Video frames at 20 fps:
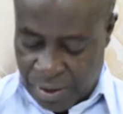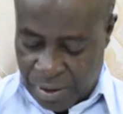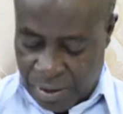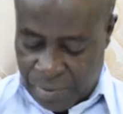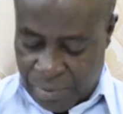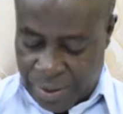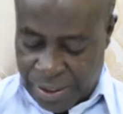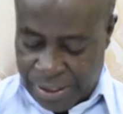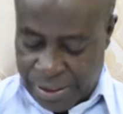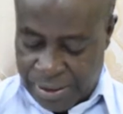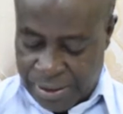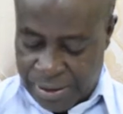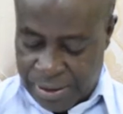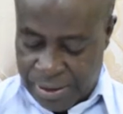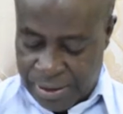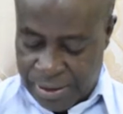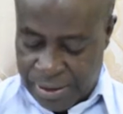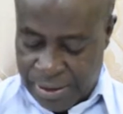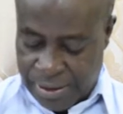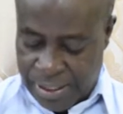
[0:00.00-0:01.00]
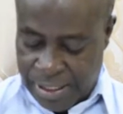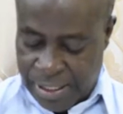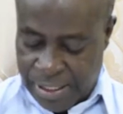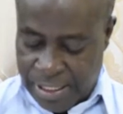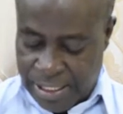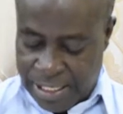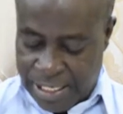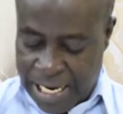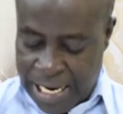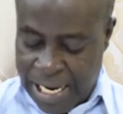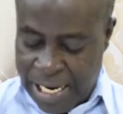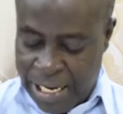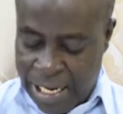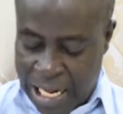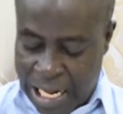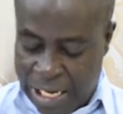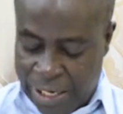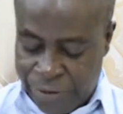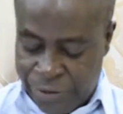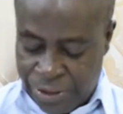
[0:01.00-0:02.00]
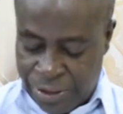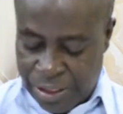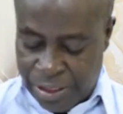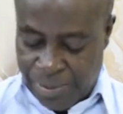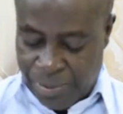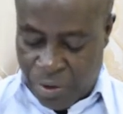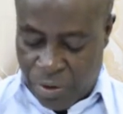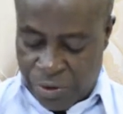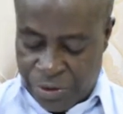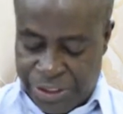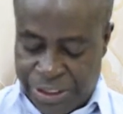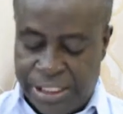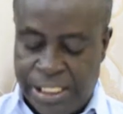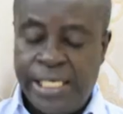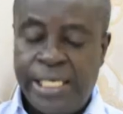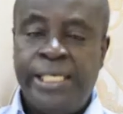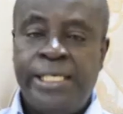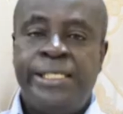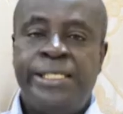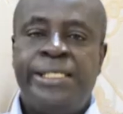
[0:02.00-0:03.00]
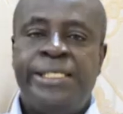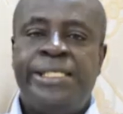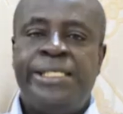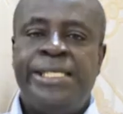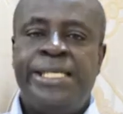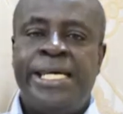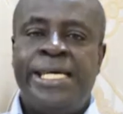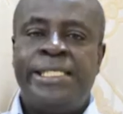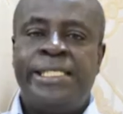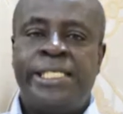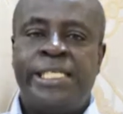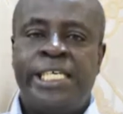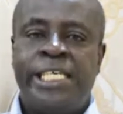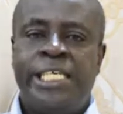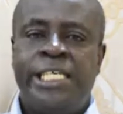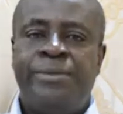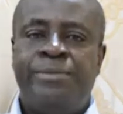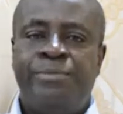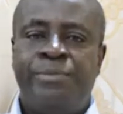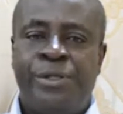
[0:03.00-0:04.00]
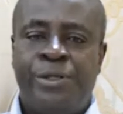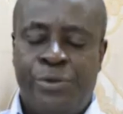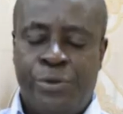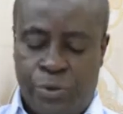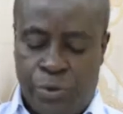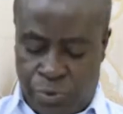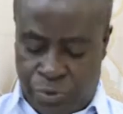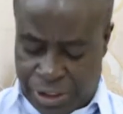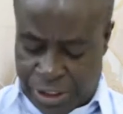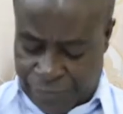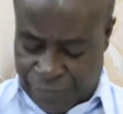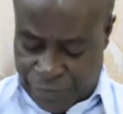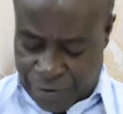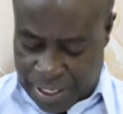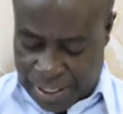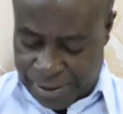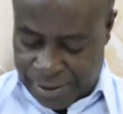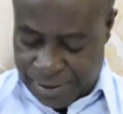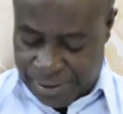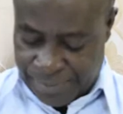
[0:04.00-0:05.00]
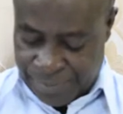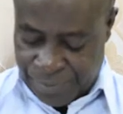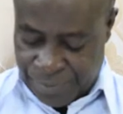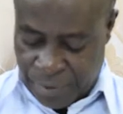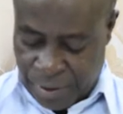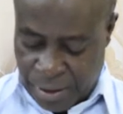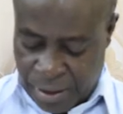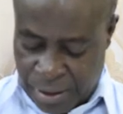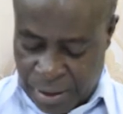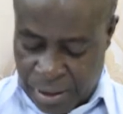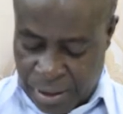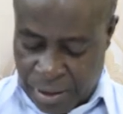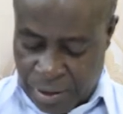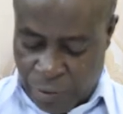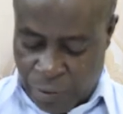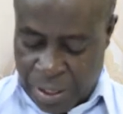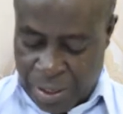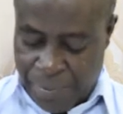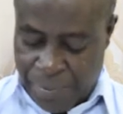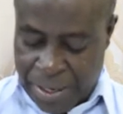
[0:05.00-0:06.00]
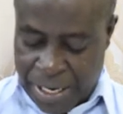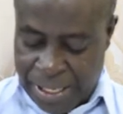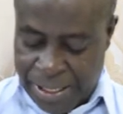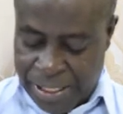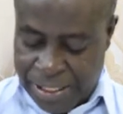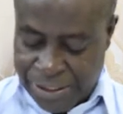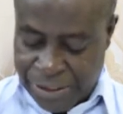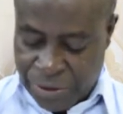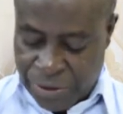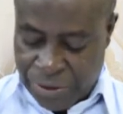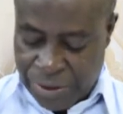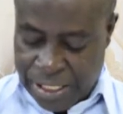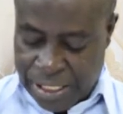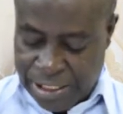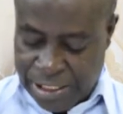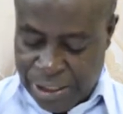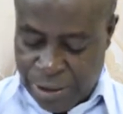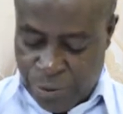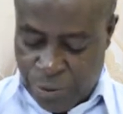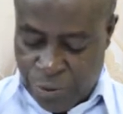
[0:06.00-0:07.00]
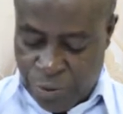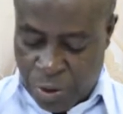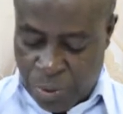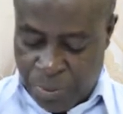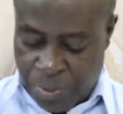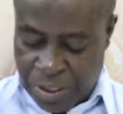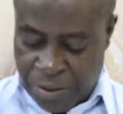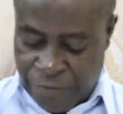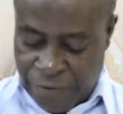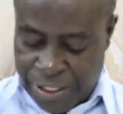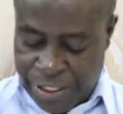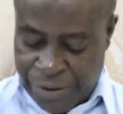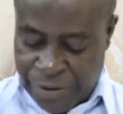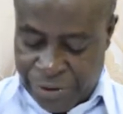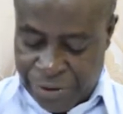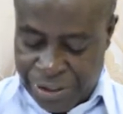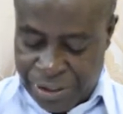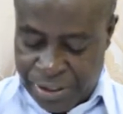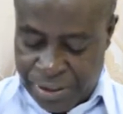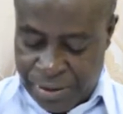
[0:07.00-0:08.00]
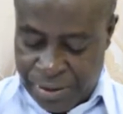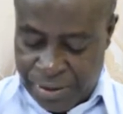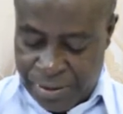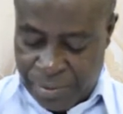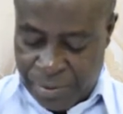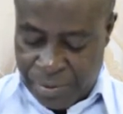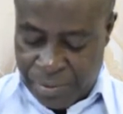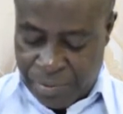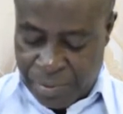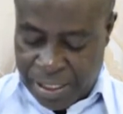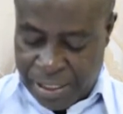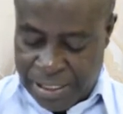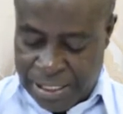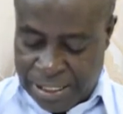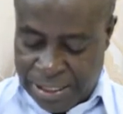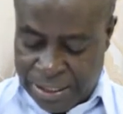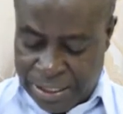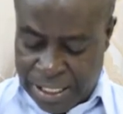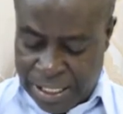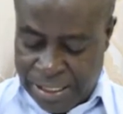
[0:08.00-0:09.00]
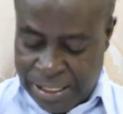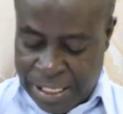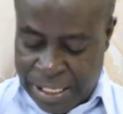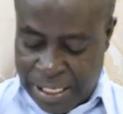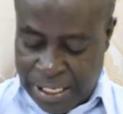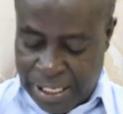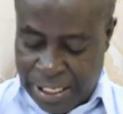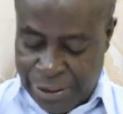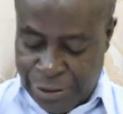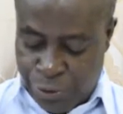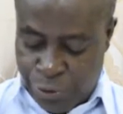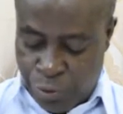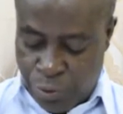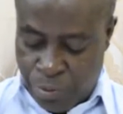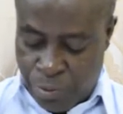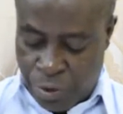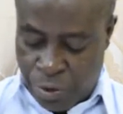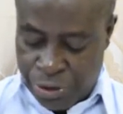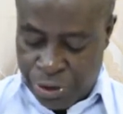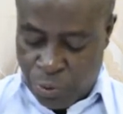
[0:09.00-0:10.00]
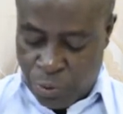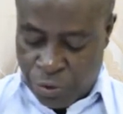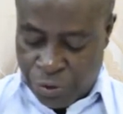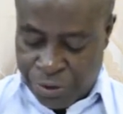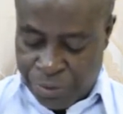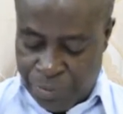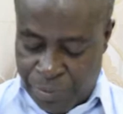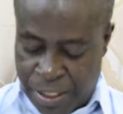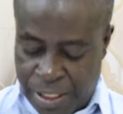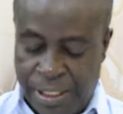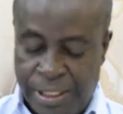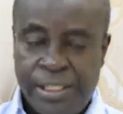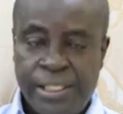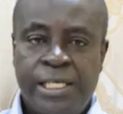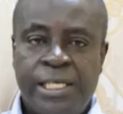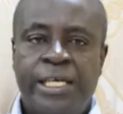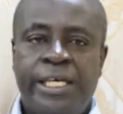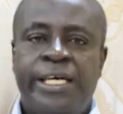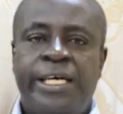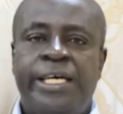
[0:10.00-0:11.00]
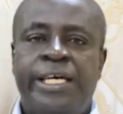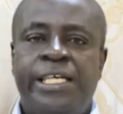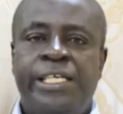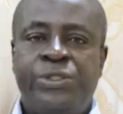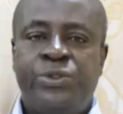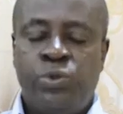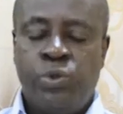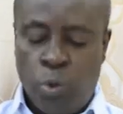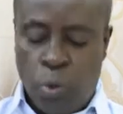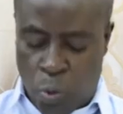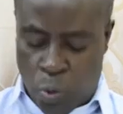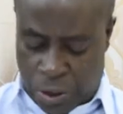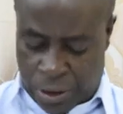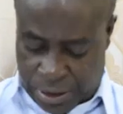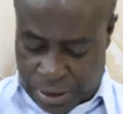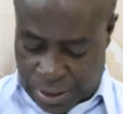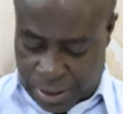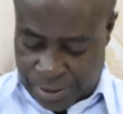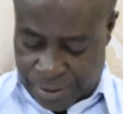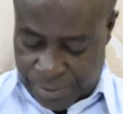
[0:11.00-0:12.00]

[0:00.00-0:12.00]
But they cried out the more, saying, "Let him be crucified." When Pilate saw that he could not prevail nothing, but that rather a tumult was made, he took water